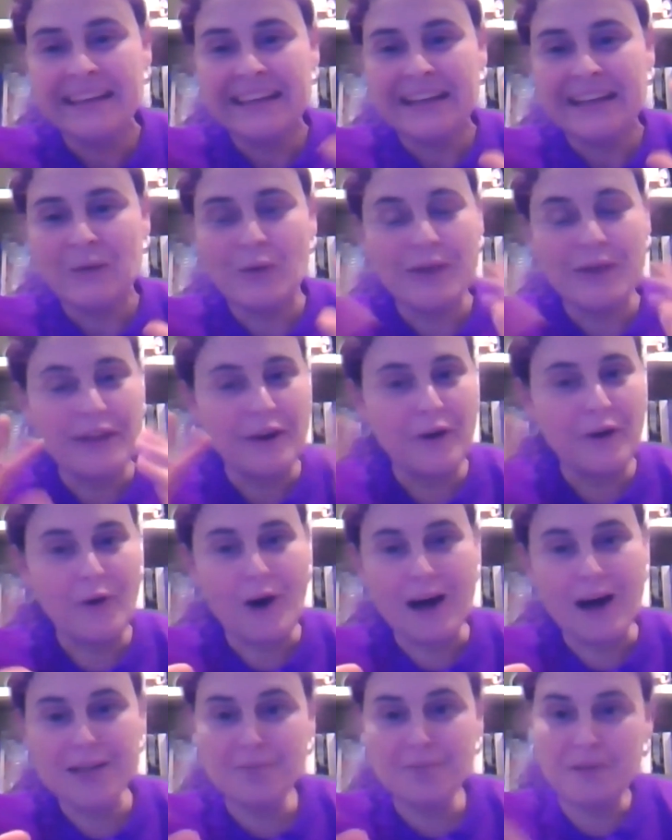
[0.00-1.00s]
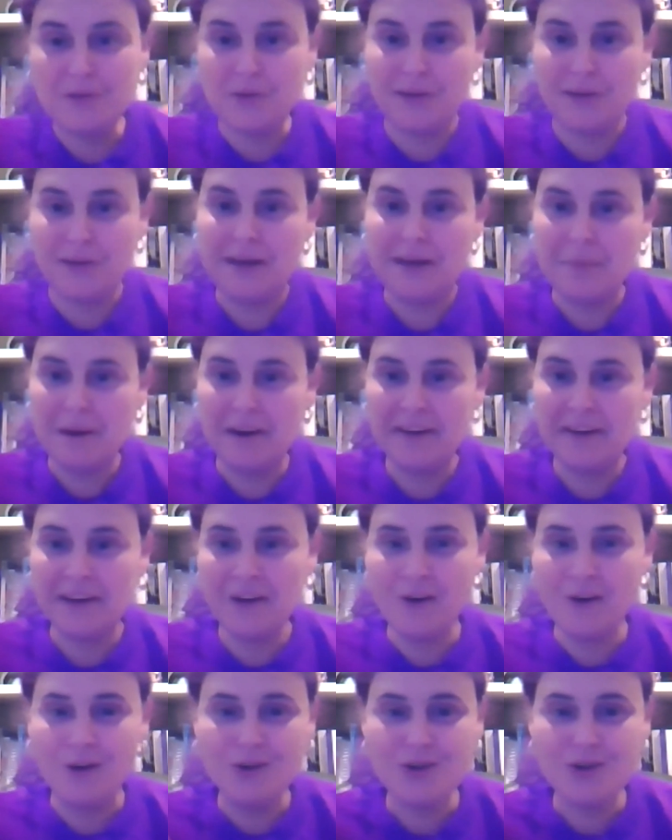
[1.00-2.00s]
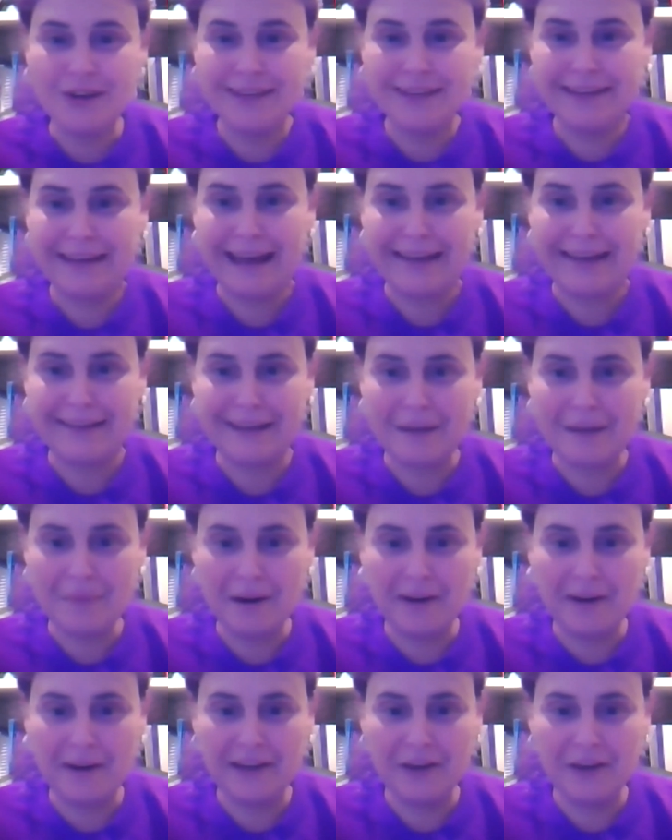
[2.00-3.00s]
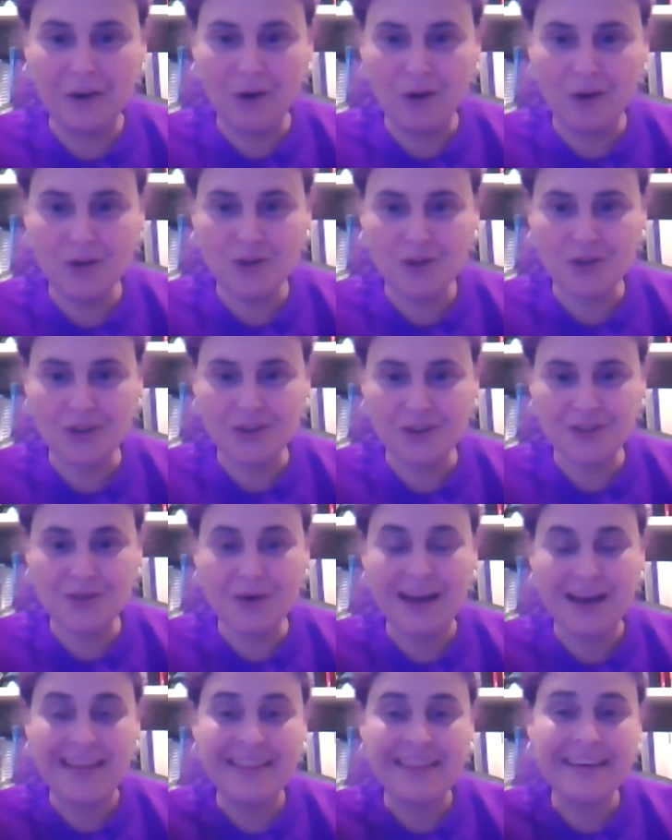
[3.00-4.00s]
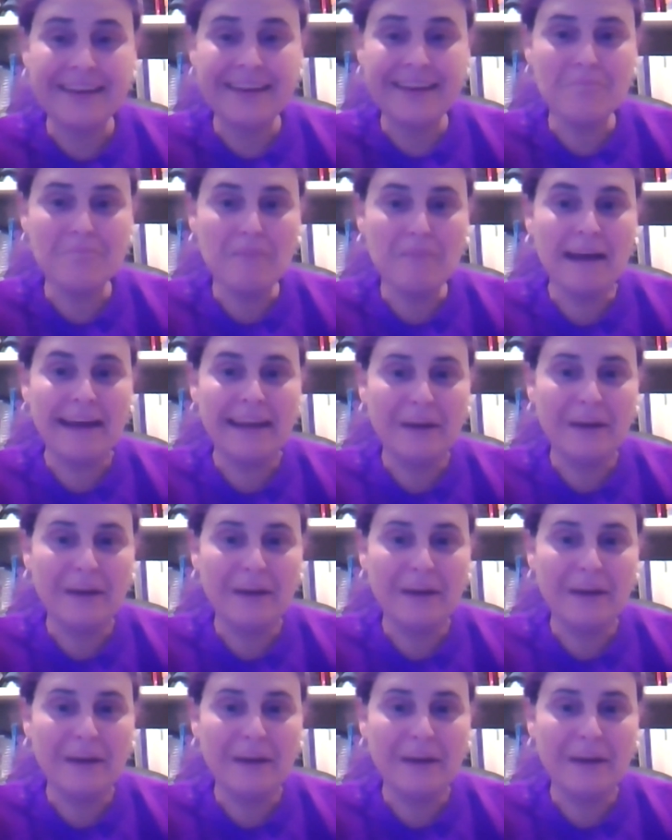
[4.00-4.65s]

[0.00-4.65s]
with a cross between the American culture and the Latin American culture. So I think in many